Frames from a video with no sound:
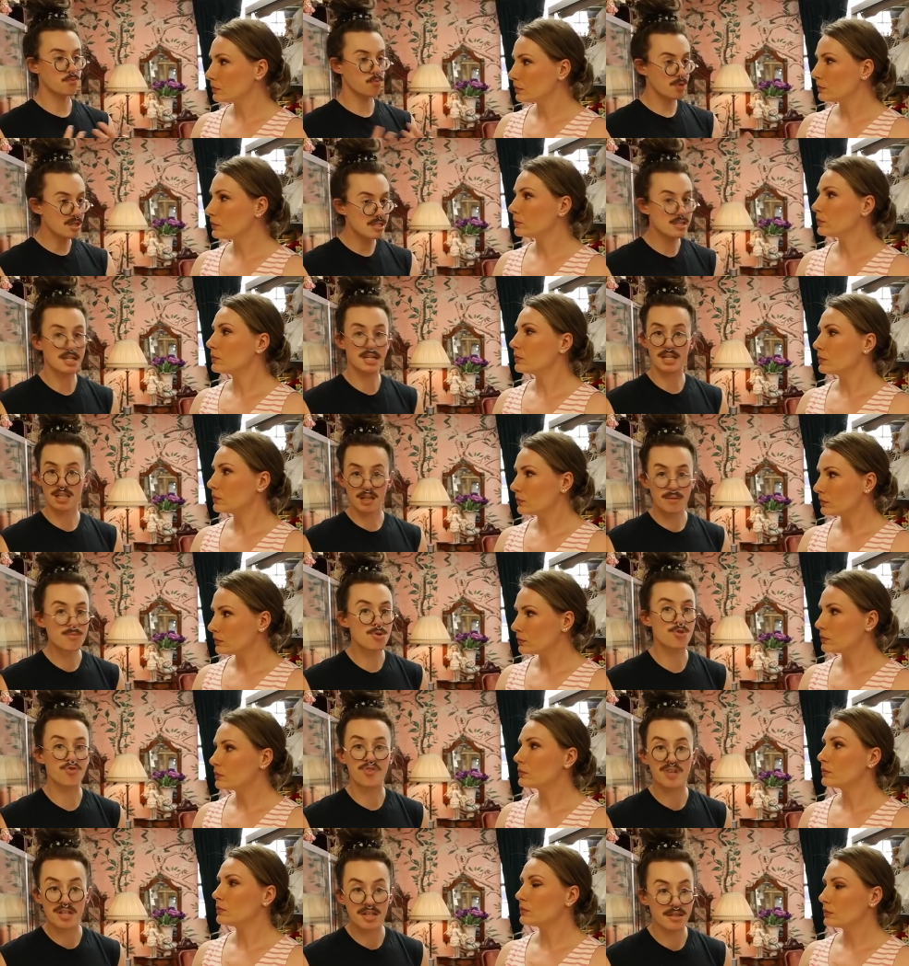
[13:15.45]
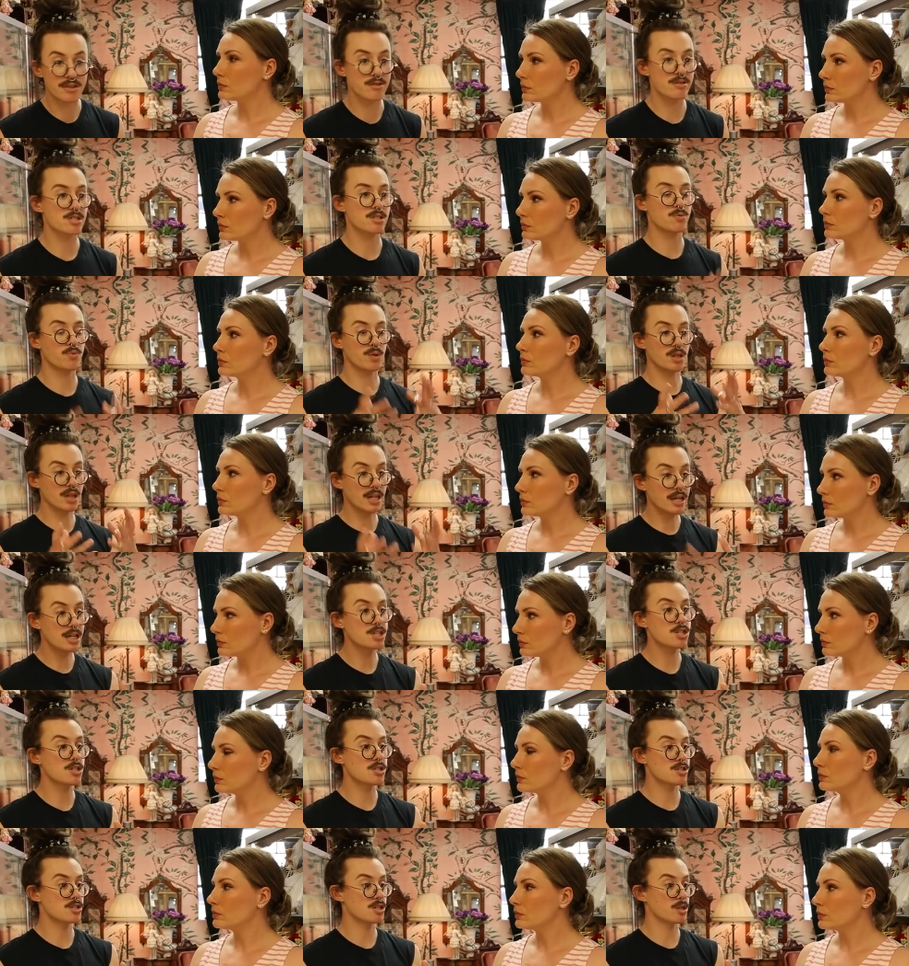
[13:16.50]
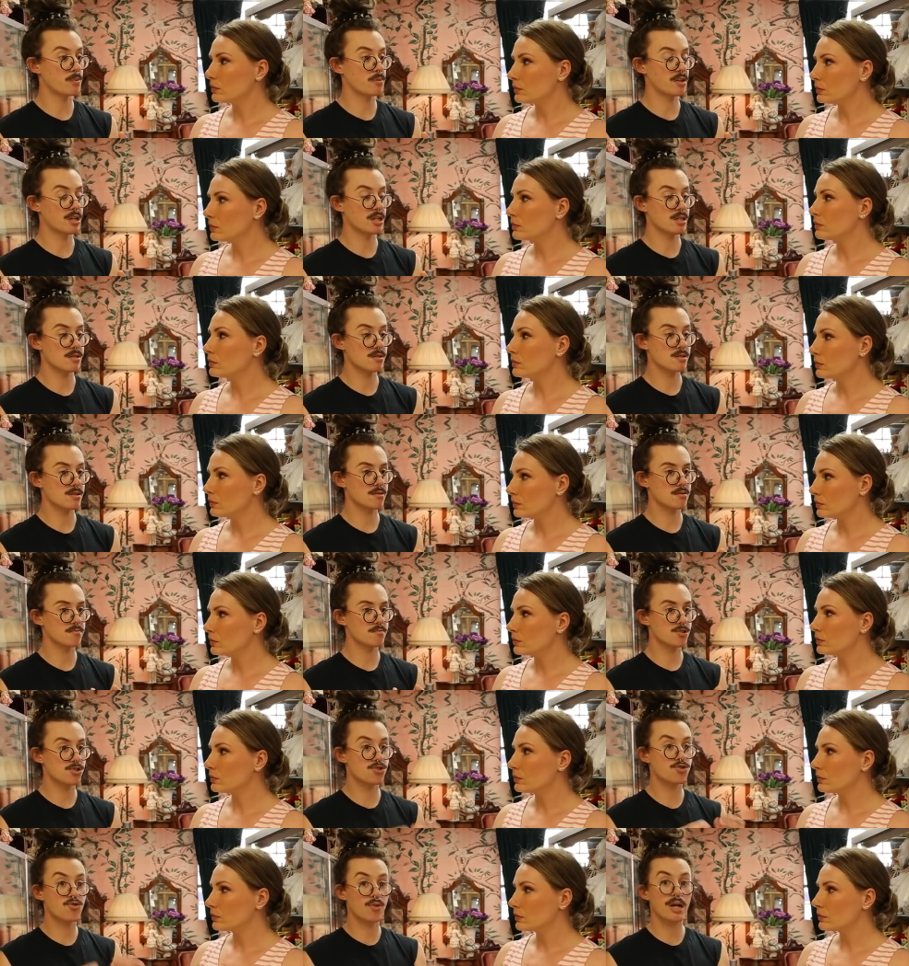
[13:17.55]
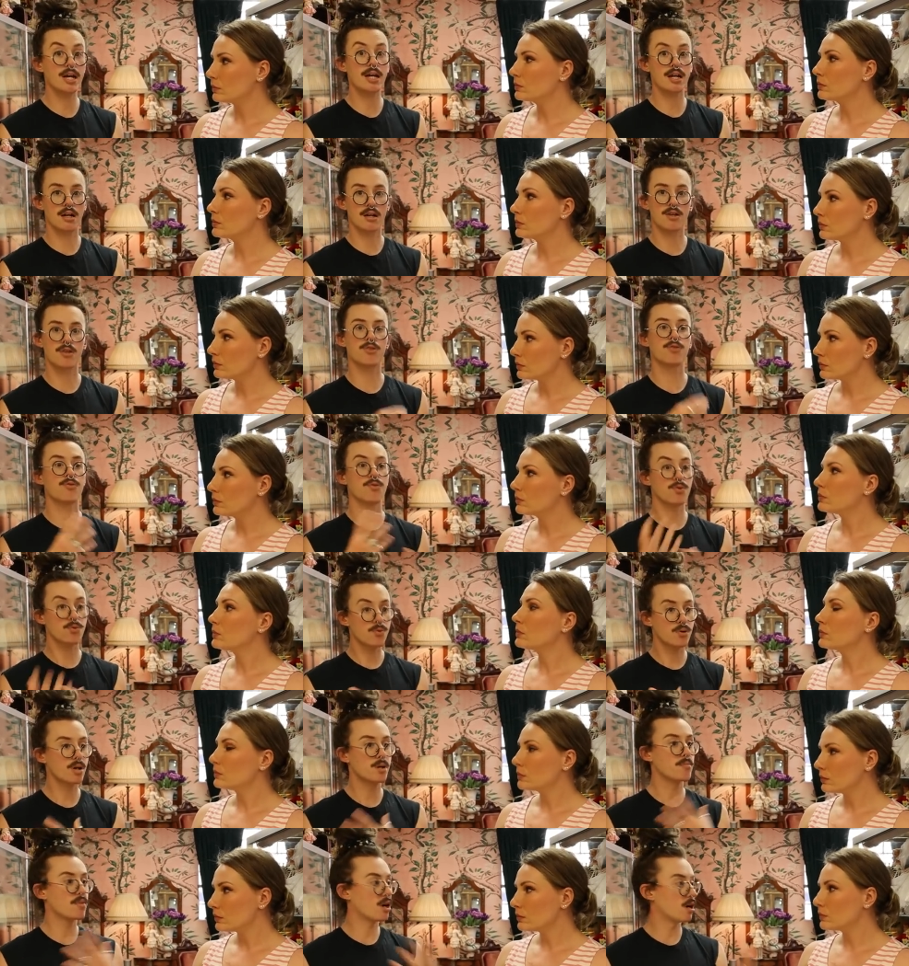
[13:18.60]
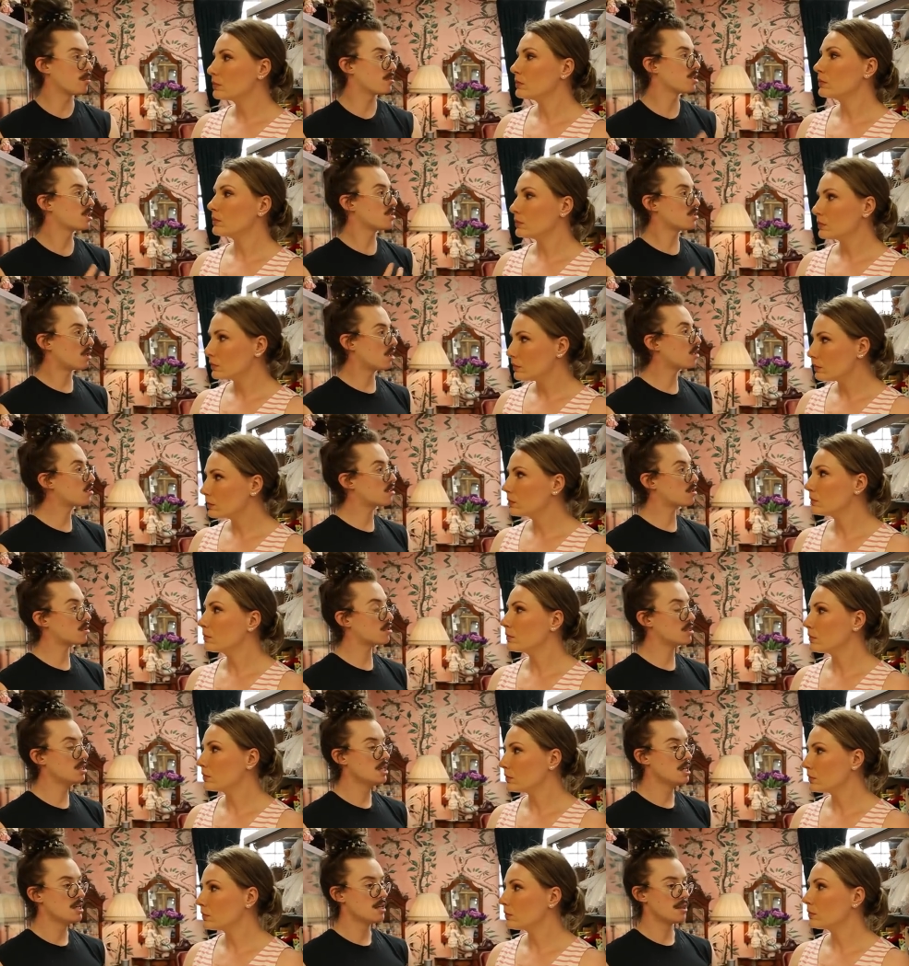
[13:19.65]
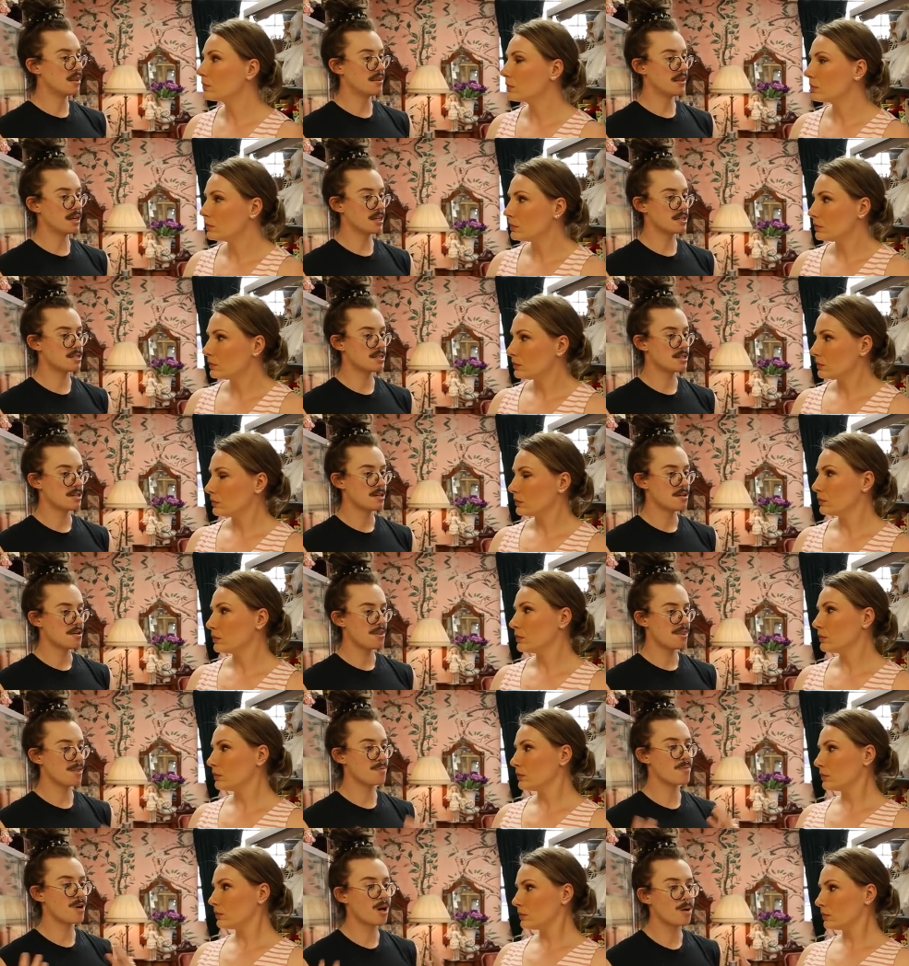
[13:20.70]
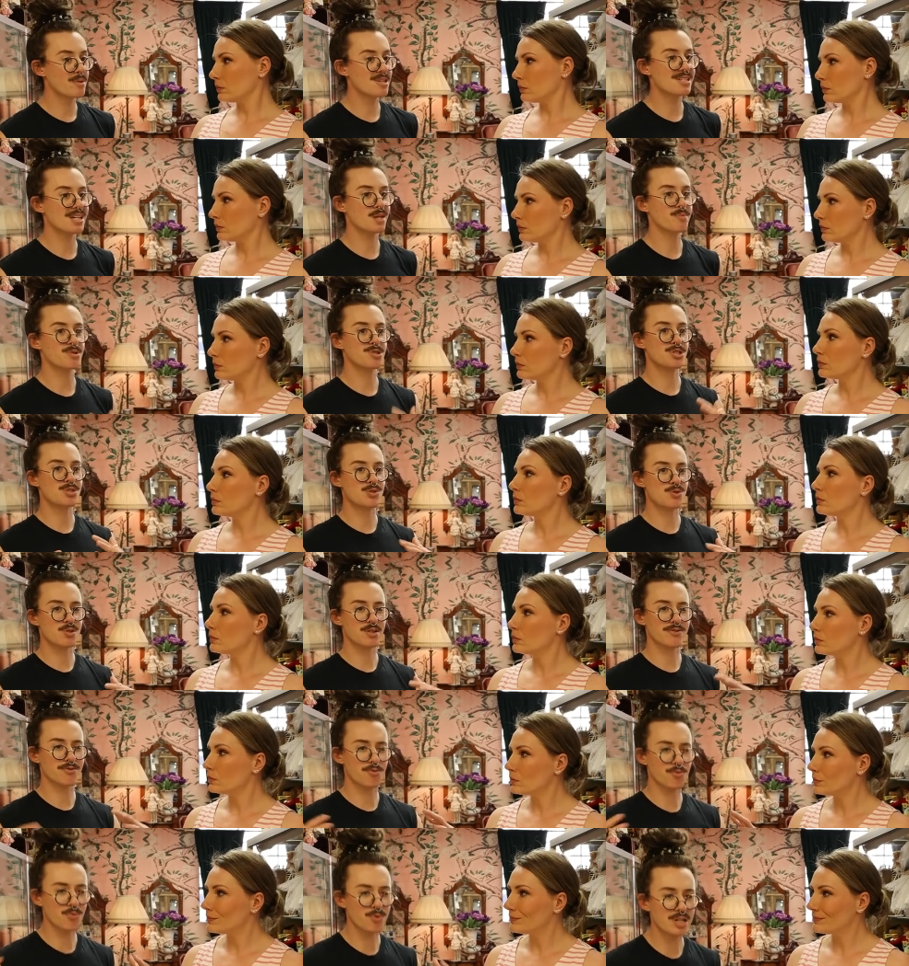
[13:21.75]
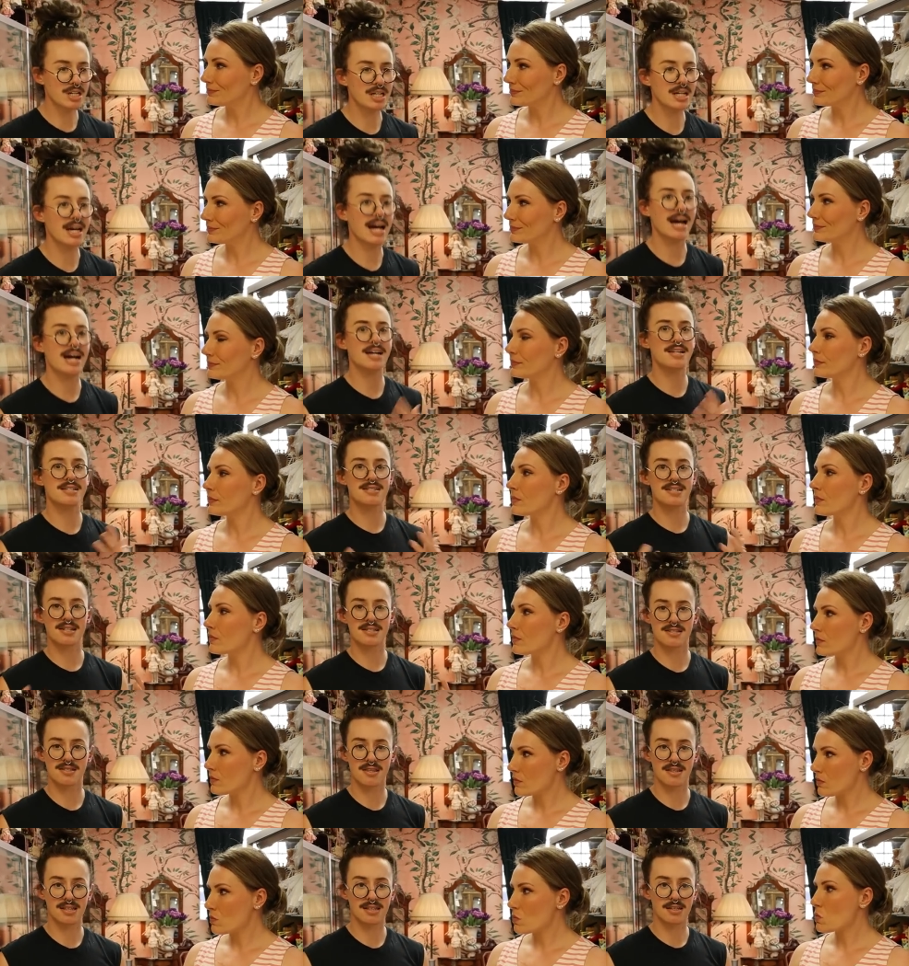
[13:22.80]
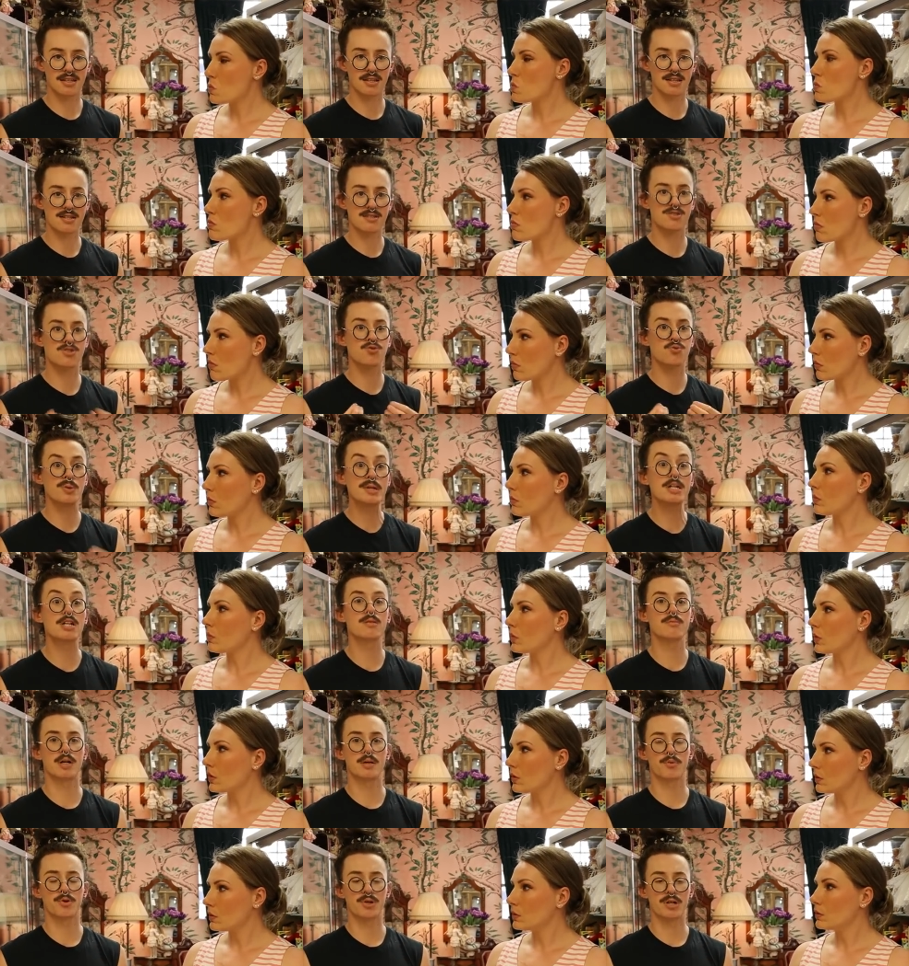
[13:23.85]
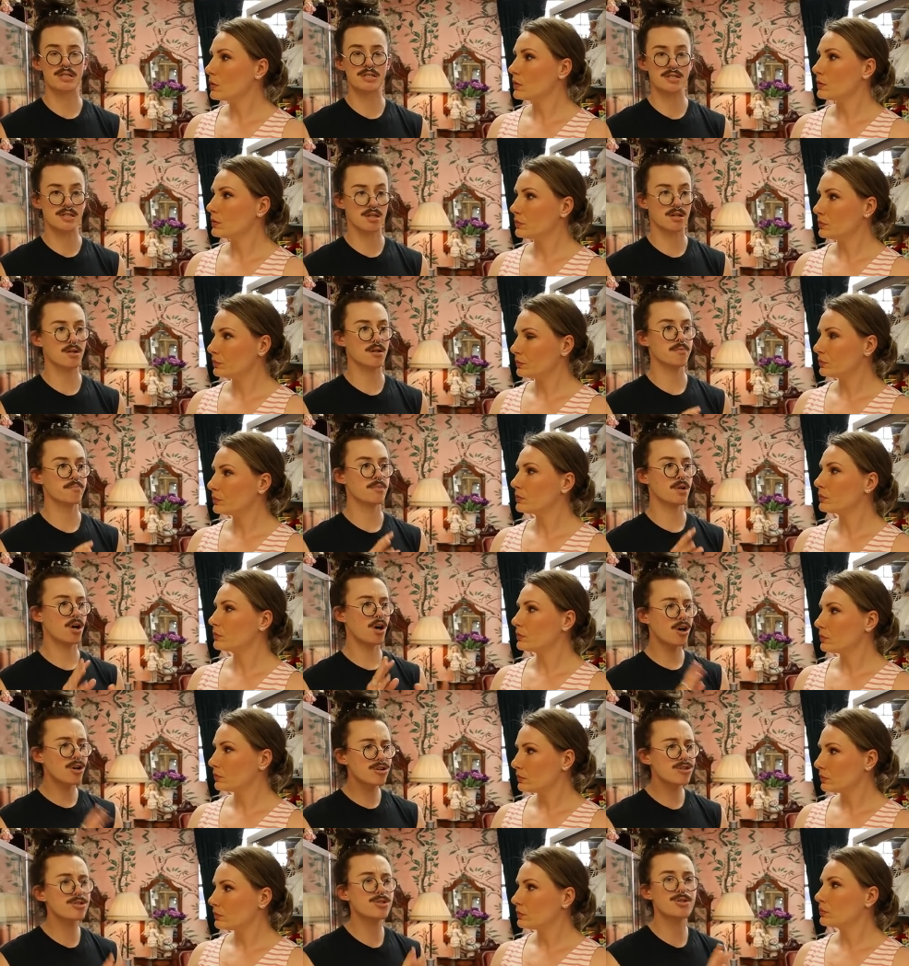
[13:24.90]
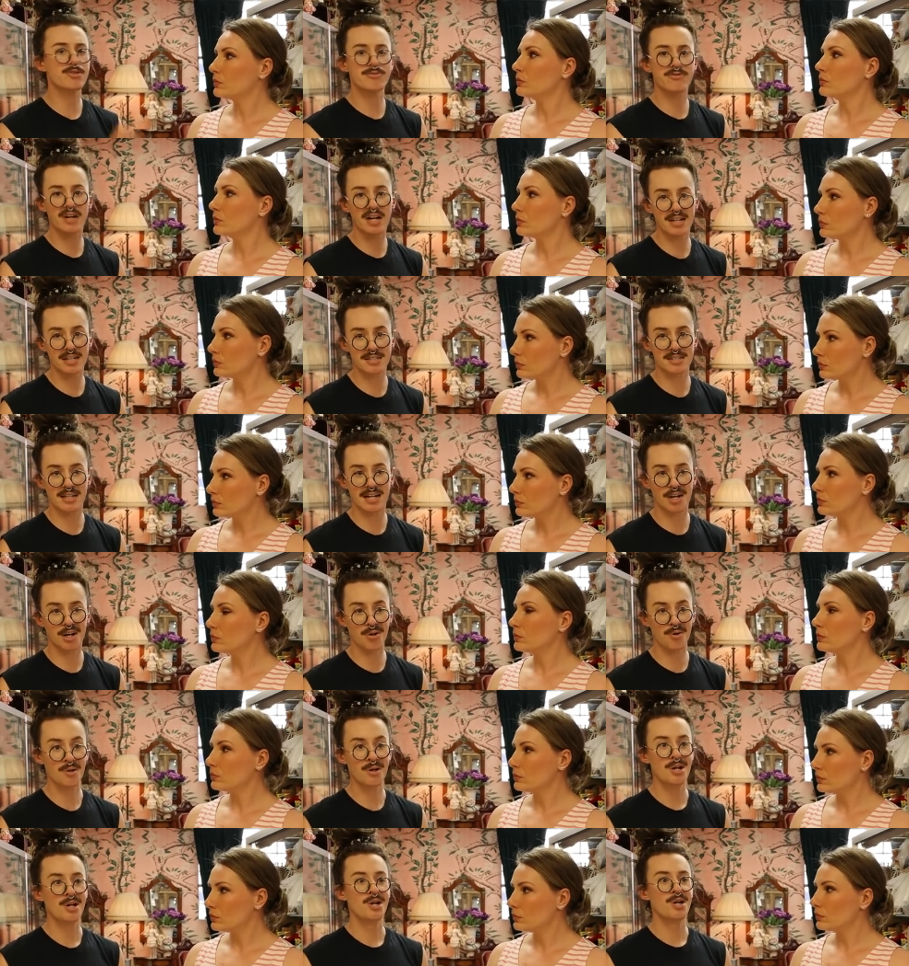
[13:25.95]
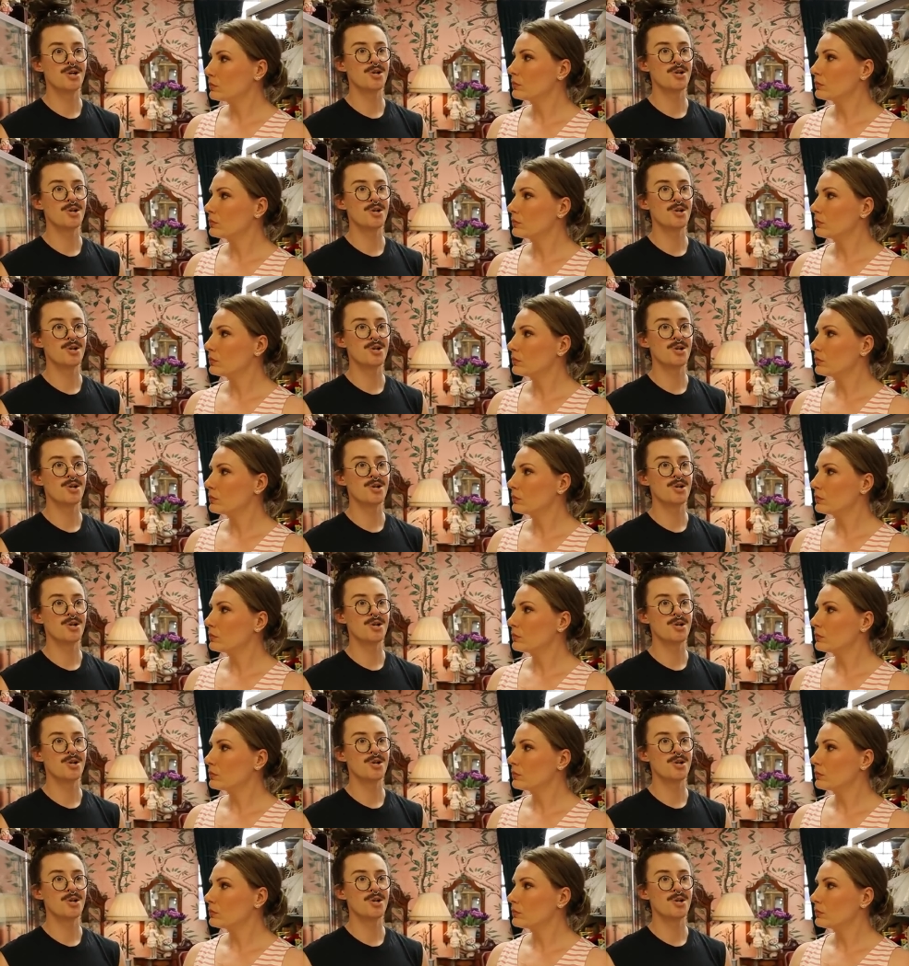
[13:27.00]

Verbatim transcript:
Speaker 1: We see in the movie that there's a relationship that is strained through a mom and a daughter that the mom is able to sort of re-access the the sweeter memories that are harder to find now